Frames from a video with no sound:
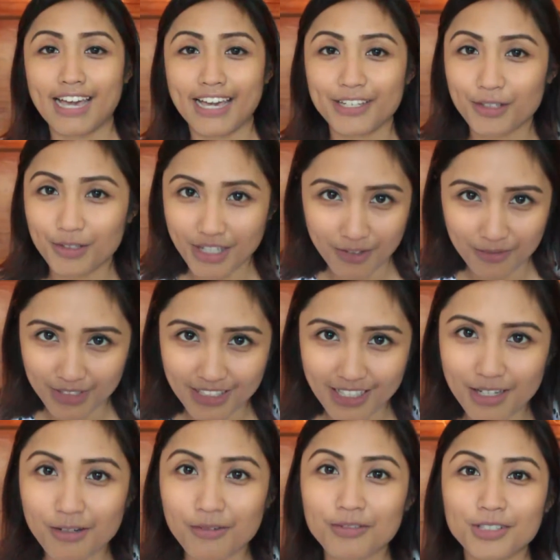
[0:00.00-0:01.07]
I don't have a
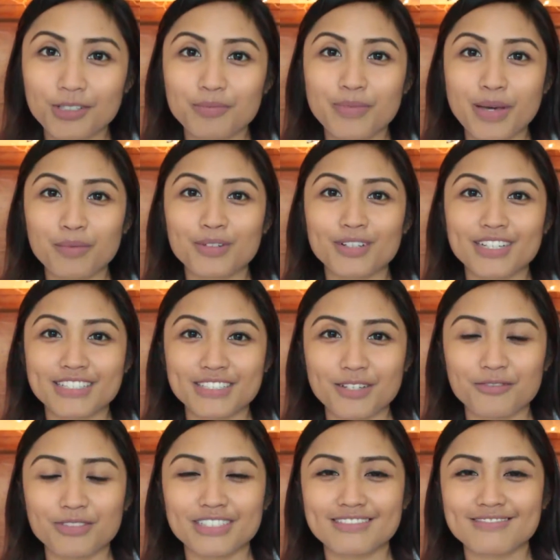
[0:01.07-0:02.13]
lot of good memories
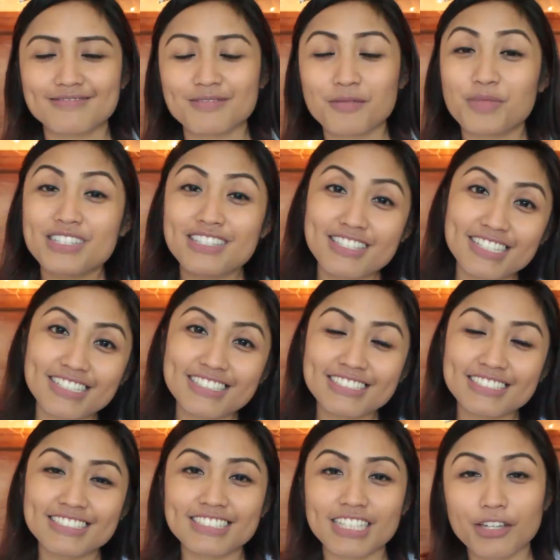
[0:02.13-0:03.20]
of it. But
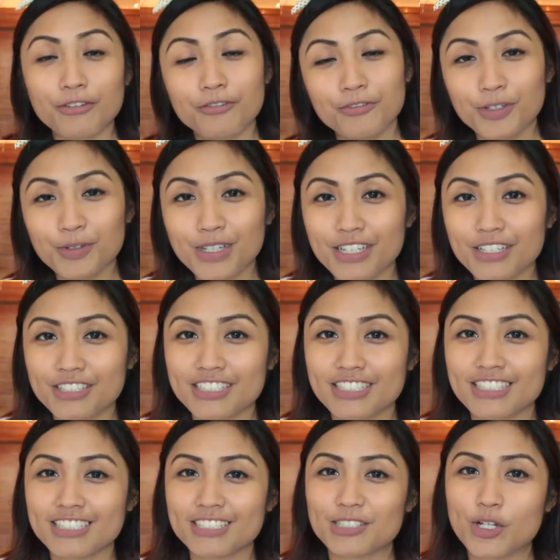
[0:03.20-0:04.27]
still, if you want to
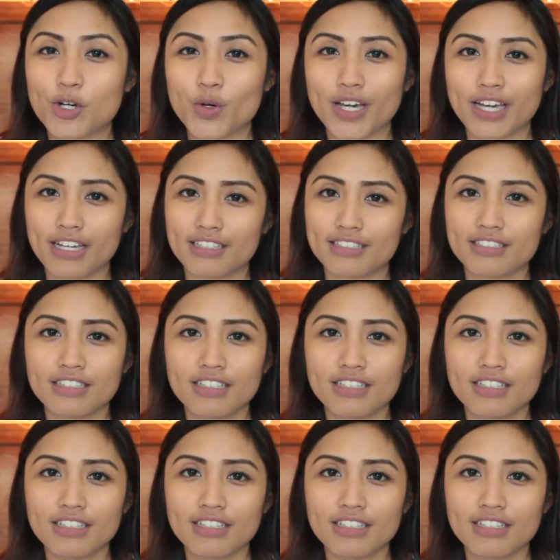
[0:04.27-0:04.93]
read it, go ahead